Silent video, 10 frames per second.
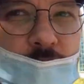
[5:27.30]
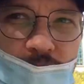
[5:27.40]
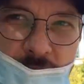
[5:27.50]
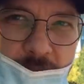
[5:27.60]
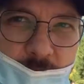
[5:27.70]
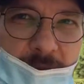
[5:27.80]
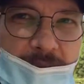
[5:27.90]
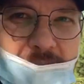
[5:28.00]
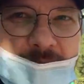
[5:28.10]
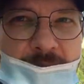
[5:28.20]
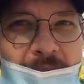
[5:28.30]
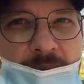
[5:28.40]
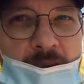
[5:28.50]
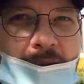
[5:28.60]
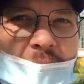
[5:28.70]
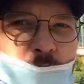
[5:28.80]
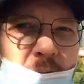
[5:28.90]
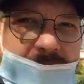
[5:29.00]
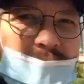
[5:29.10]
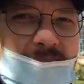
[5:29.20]
10 million. It
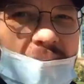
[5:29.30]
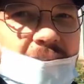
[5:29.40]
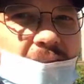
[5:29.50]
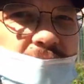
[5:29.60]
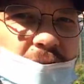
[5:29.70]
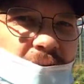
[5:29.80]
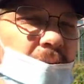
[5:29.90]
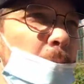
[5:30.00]
was 11